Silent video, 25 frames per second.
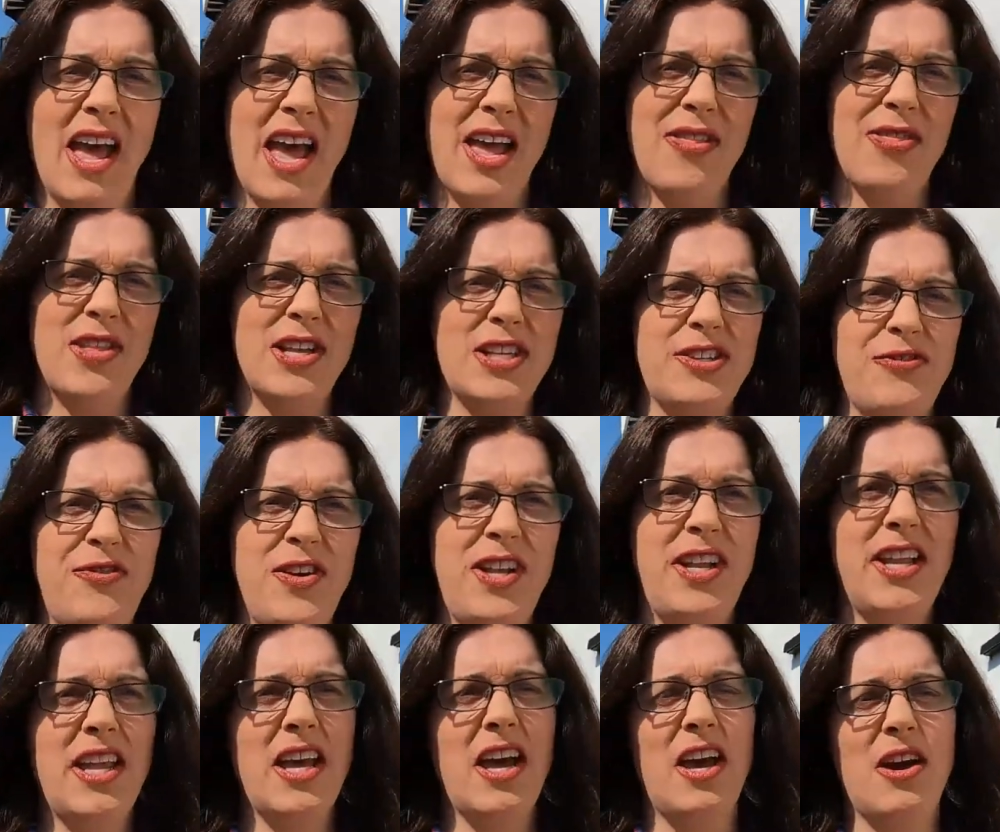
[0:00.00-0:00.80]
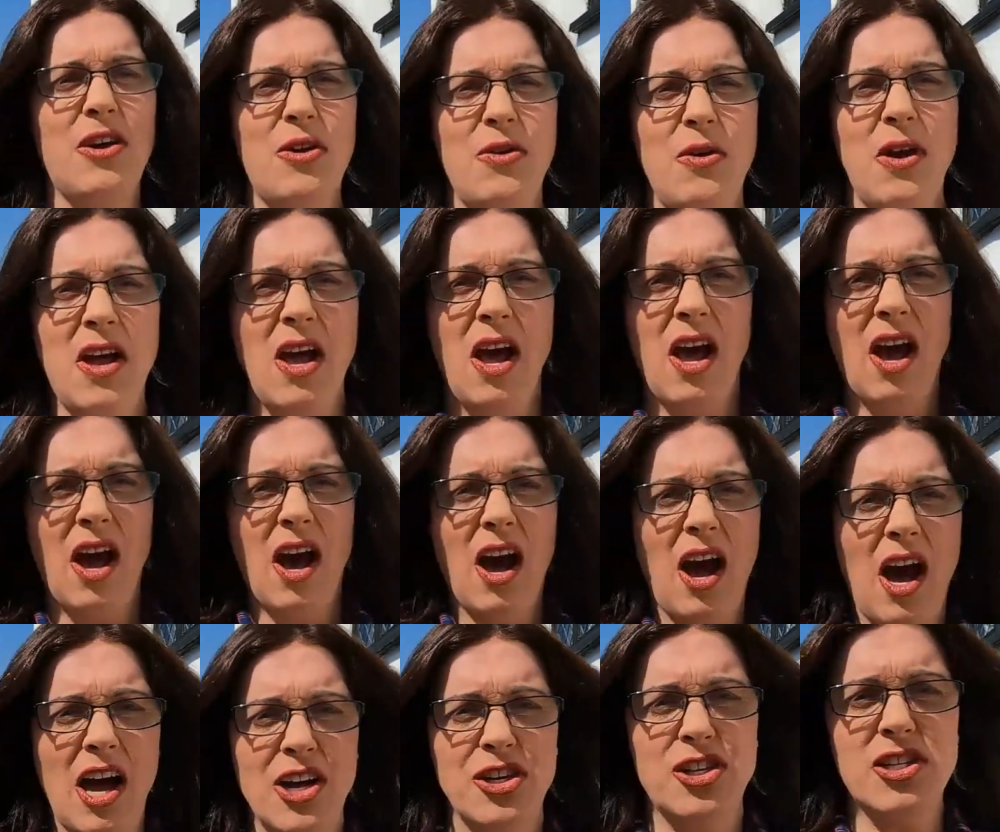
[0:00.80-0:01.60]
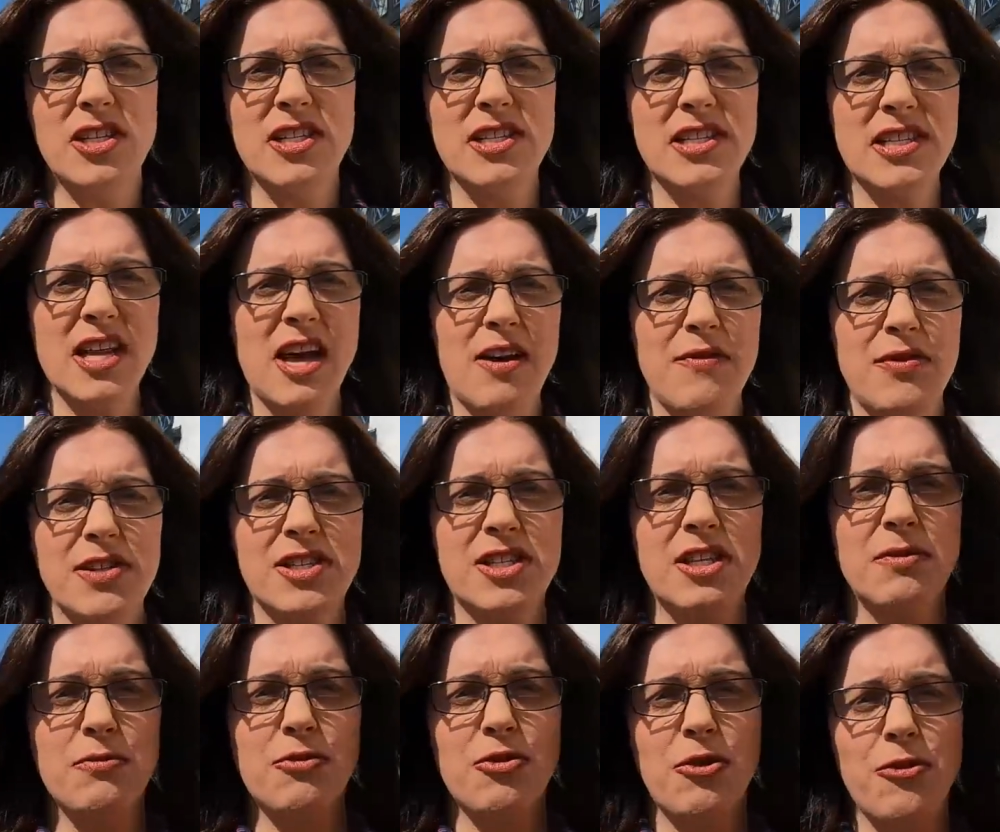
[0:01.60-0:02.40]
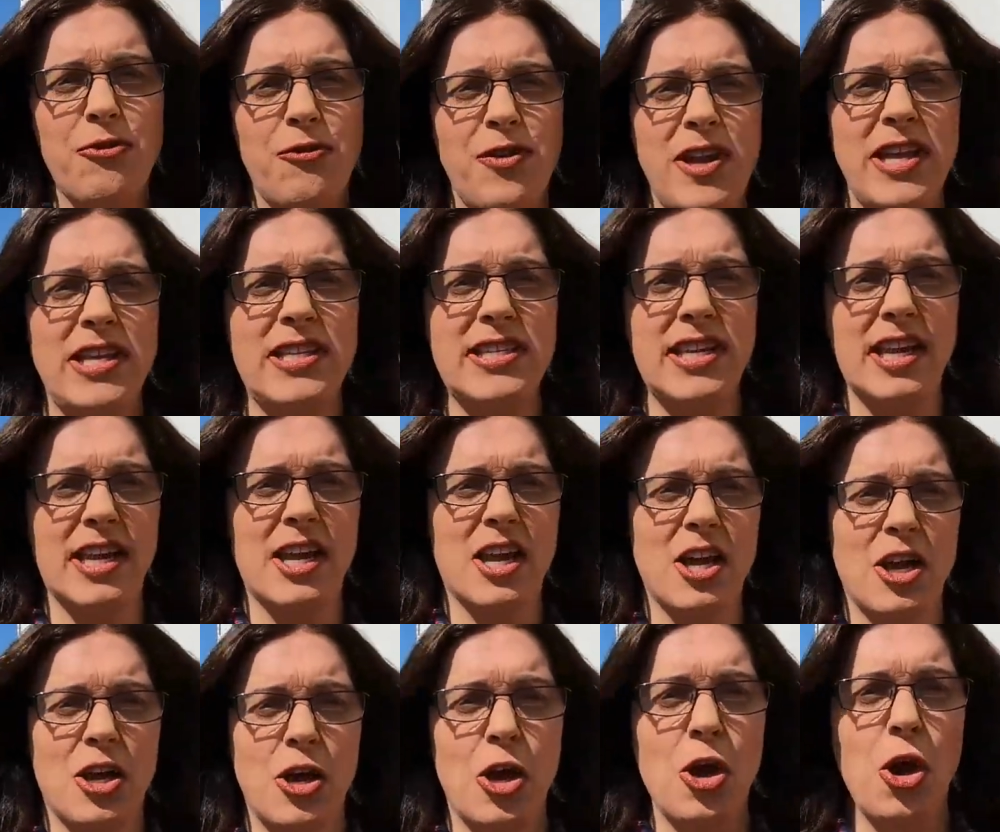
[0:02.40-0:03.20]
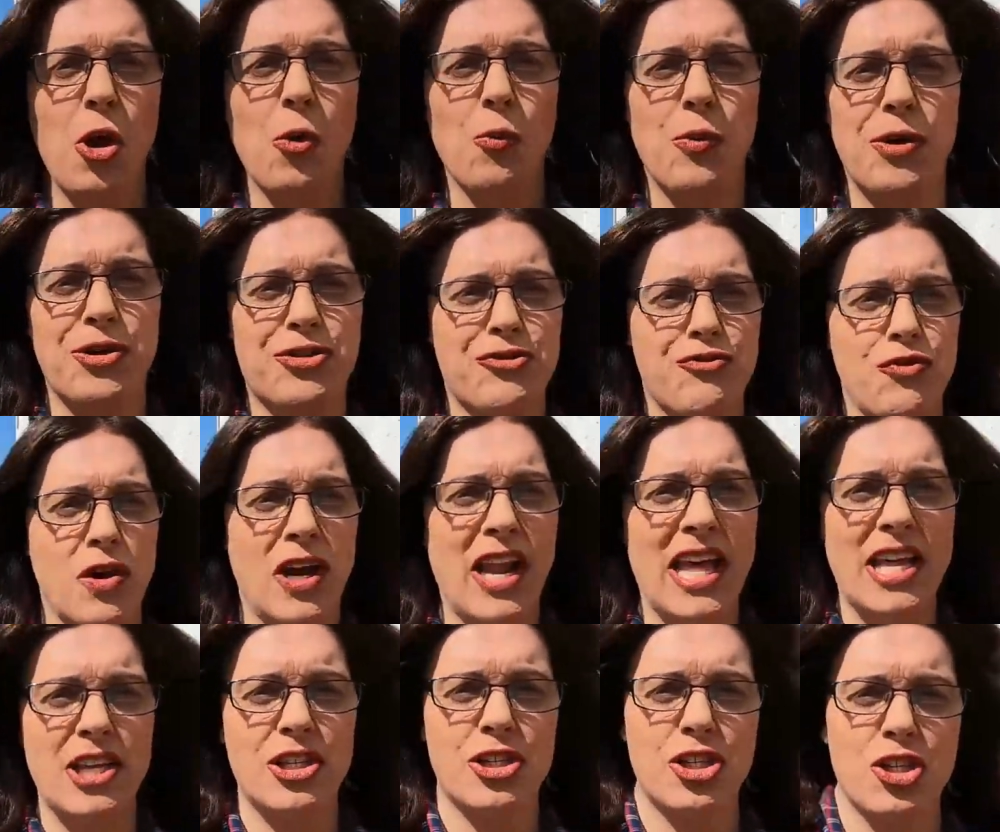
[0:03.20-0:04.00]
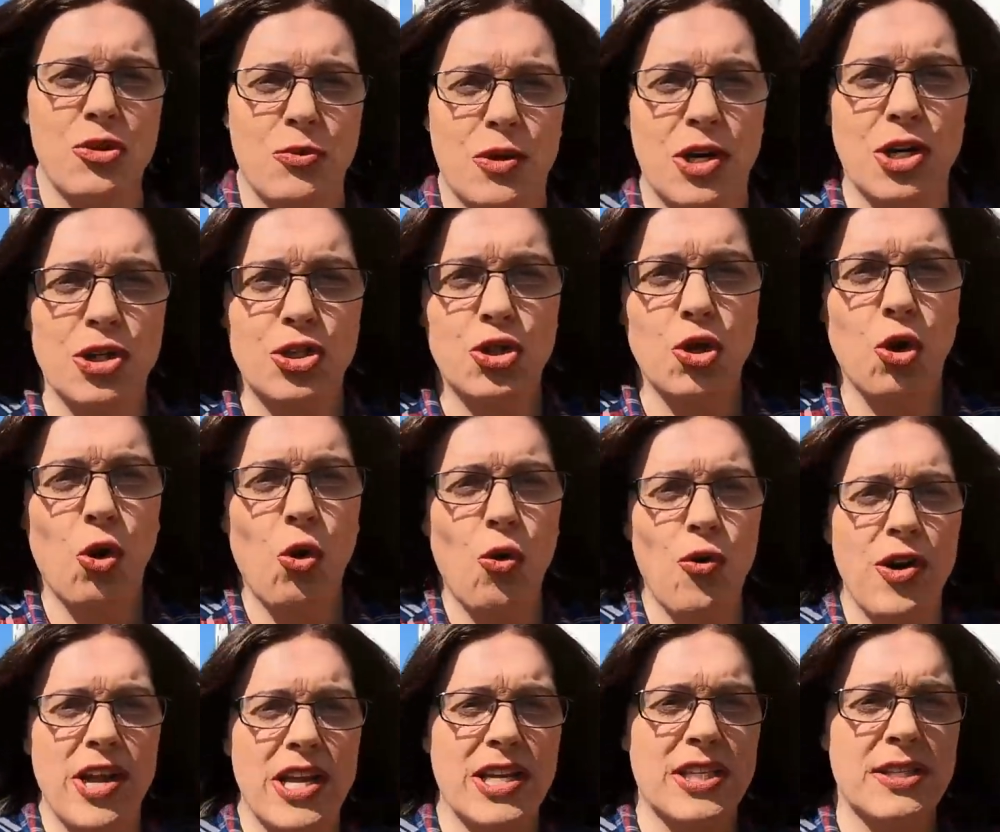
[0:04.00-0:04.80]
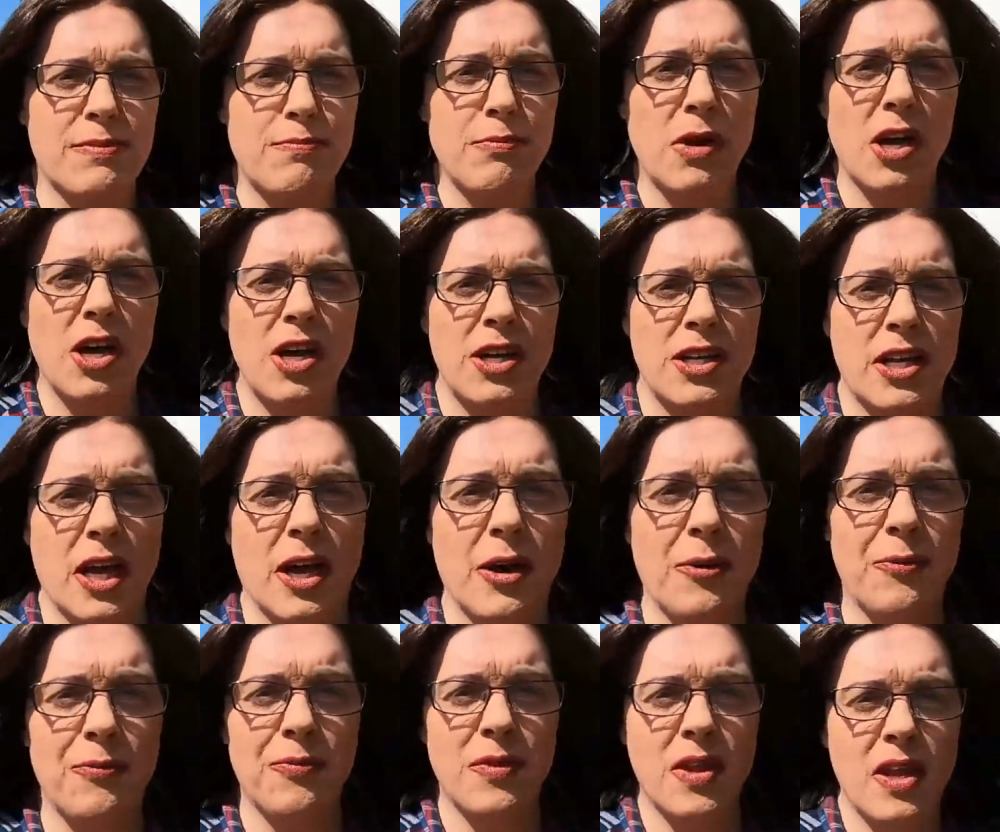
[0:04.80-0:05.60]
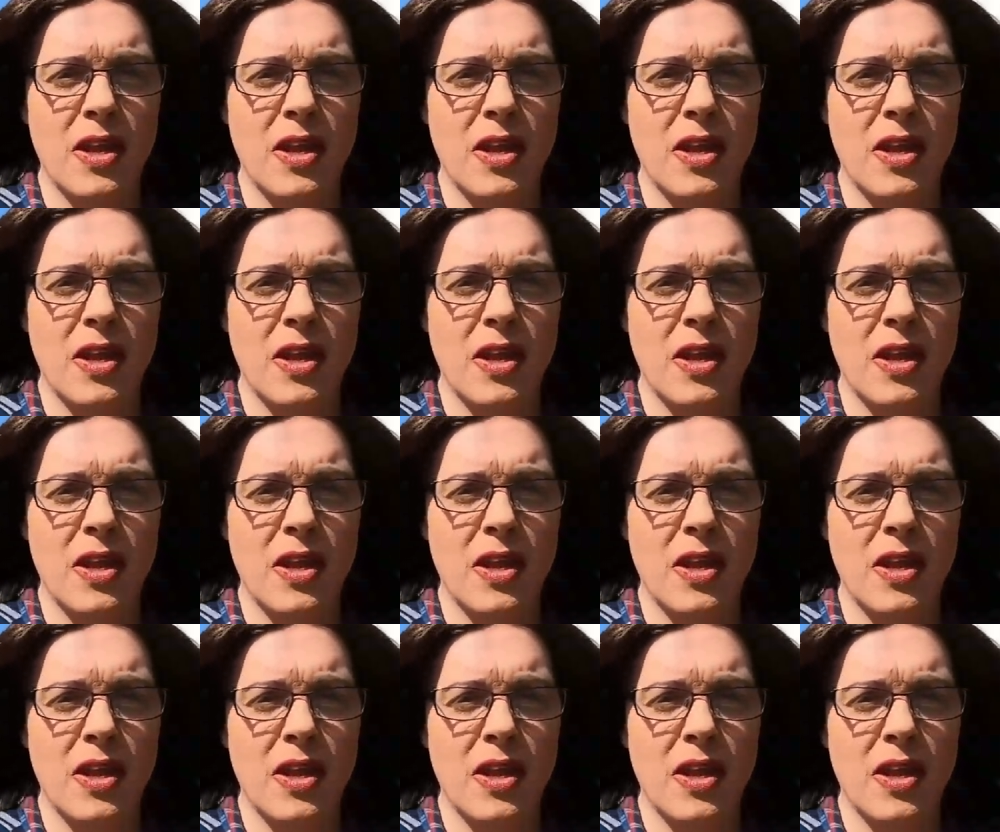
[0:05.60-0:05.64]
In this video, I shall discover some graffiti which relates to a notorious murder,